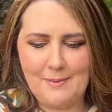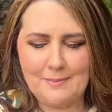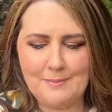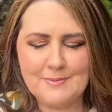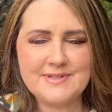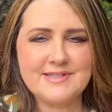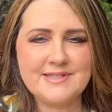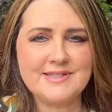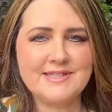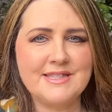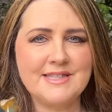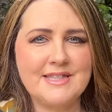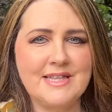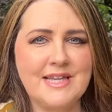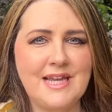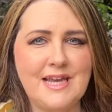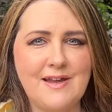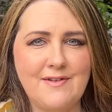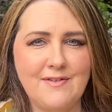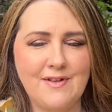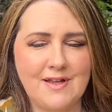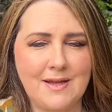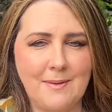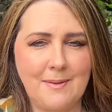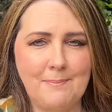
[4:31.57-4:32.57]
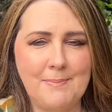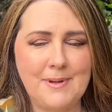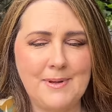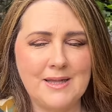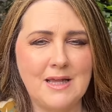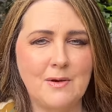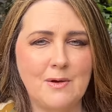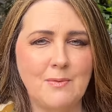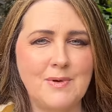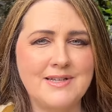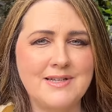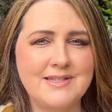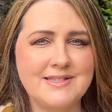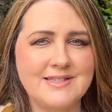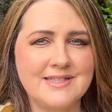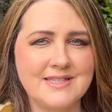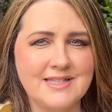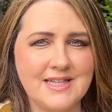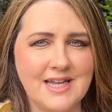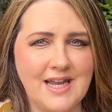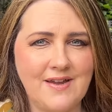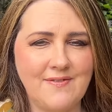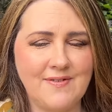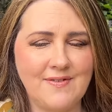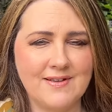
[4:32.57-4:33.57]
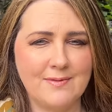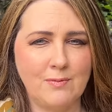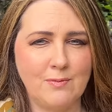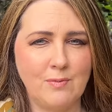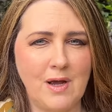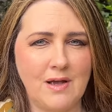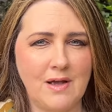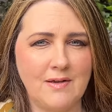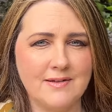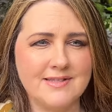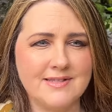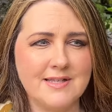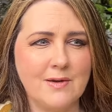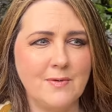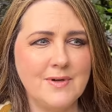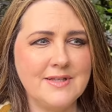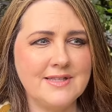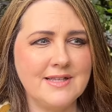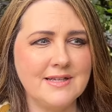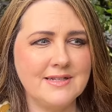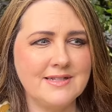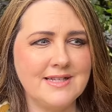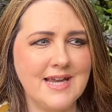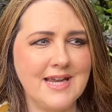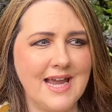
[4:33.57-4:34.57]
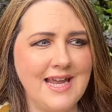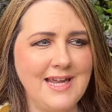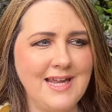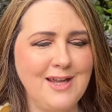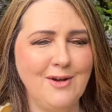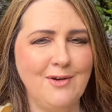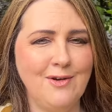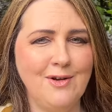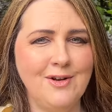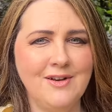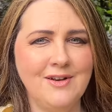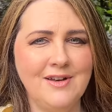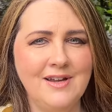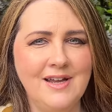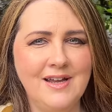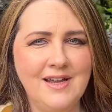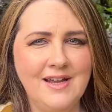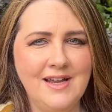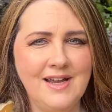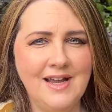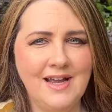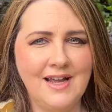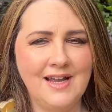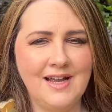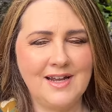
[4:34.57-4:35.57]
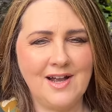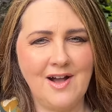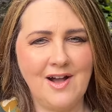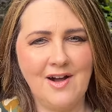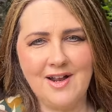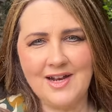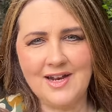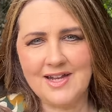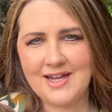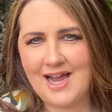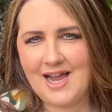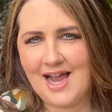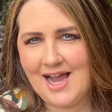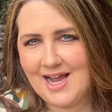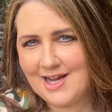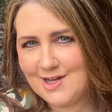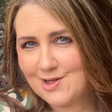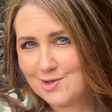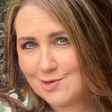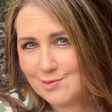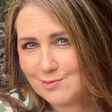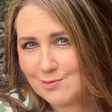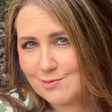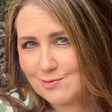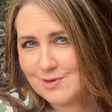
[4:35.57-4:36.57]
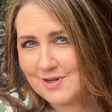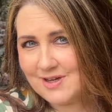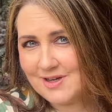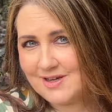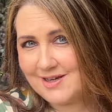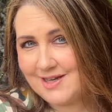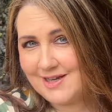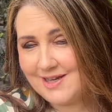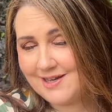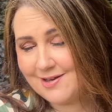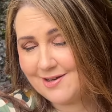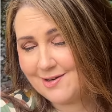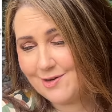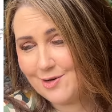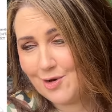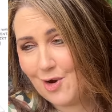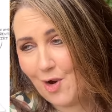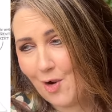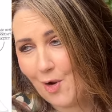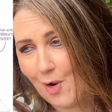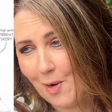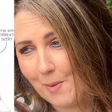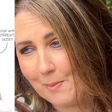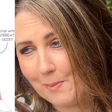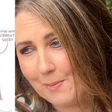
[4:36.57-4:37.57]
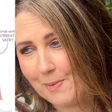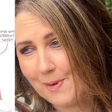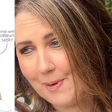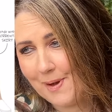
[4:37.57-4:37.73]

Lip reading: sleeve, like a billowy sleeve as well. So it's a take on a kind of casual knit top,